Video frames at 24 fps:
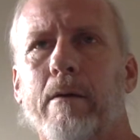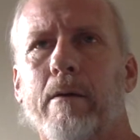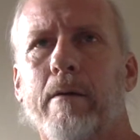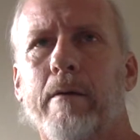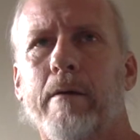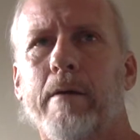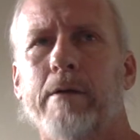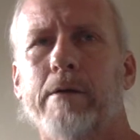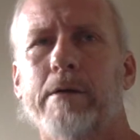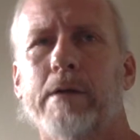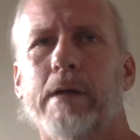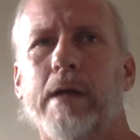
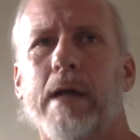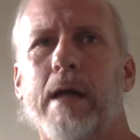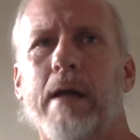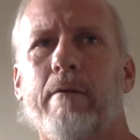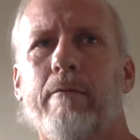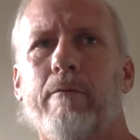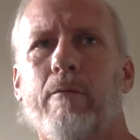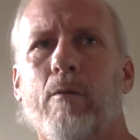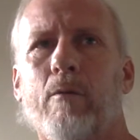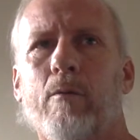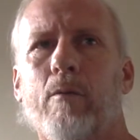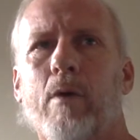there's a lot
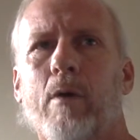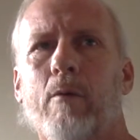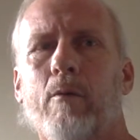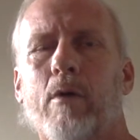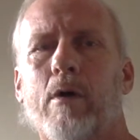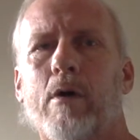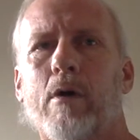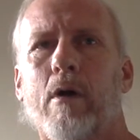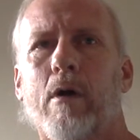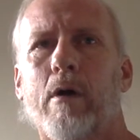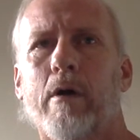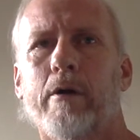of what we'll
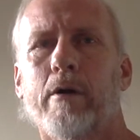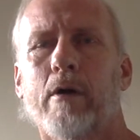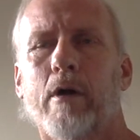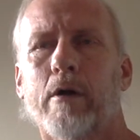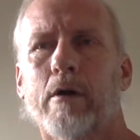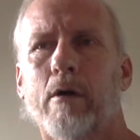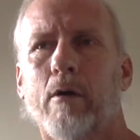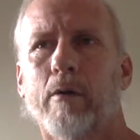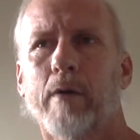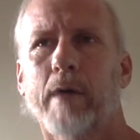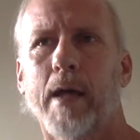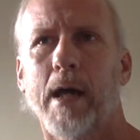call
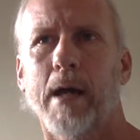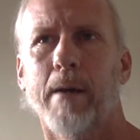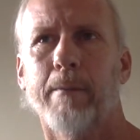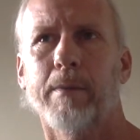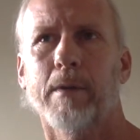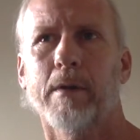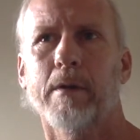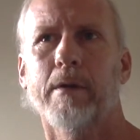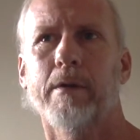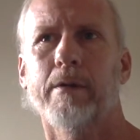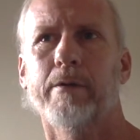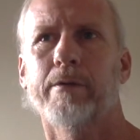
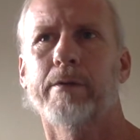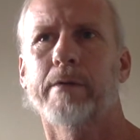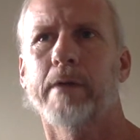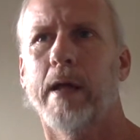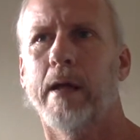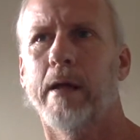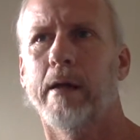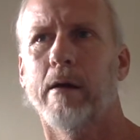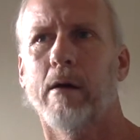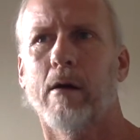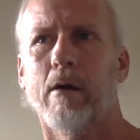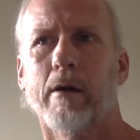anarcho-capitalists,
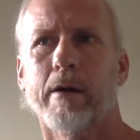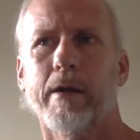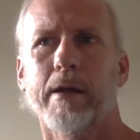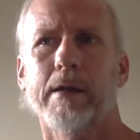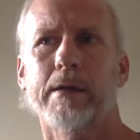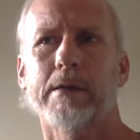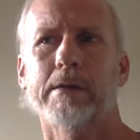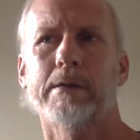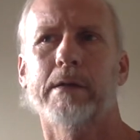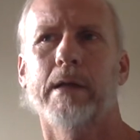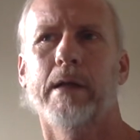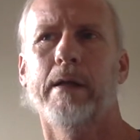
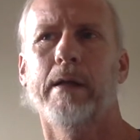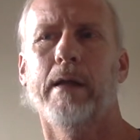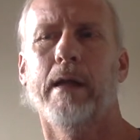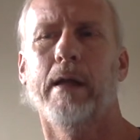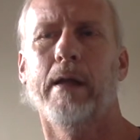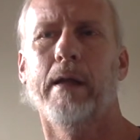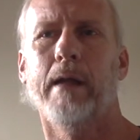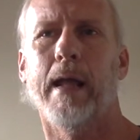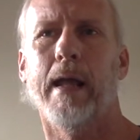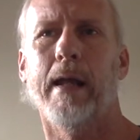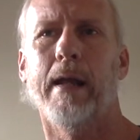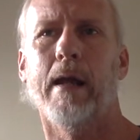anarchists, and
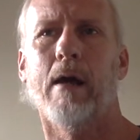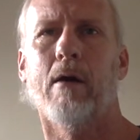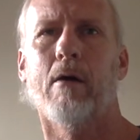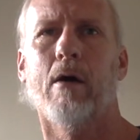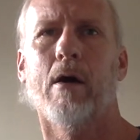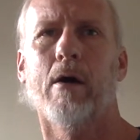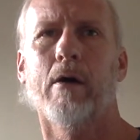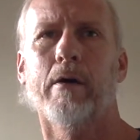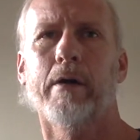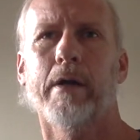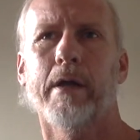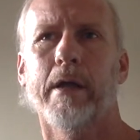
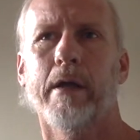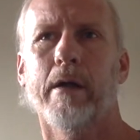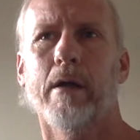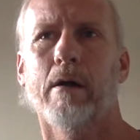anarchy.